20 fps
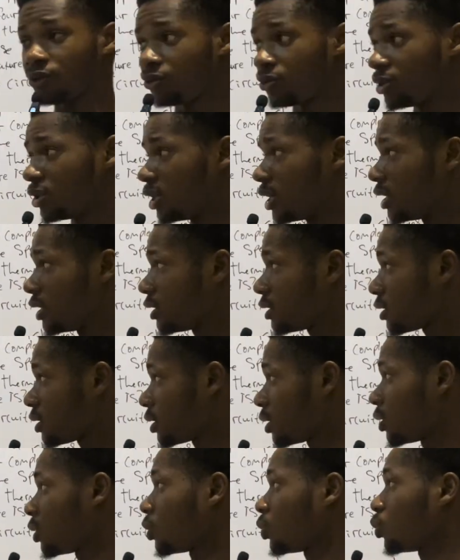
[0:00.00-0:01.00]
relates
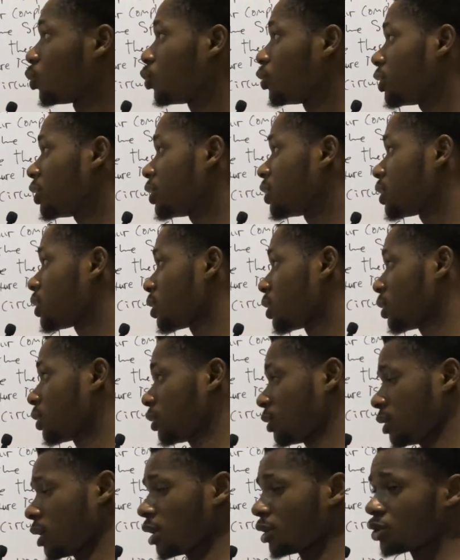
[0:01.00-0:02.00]
with
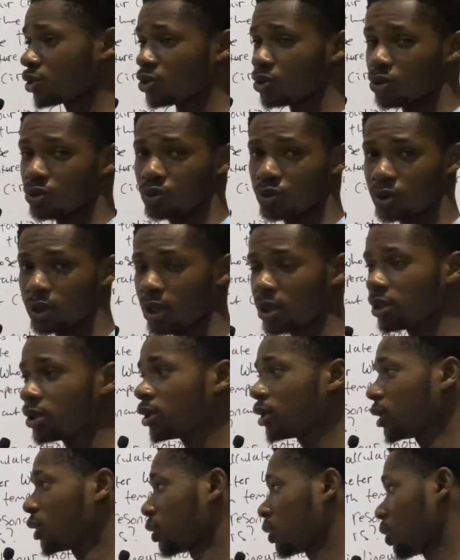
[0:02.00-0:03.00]
tension. Okay,
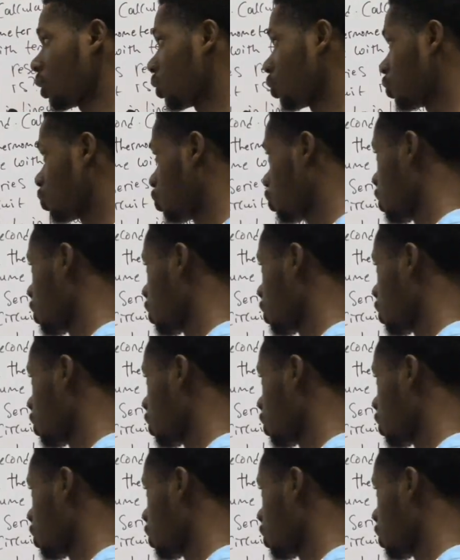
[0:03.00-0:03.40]
now you should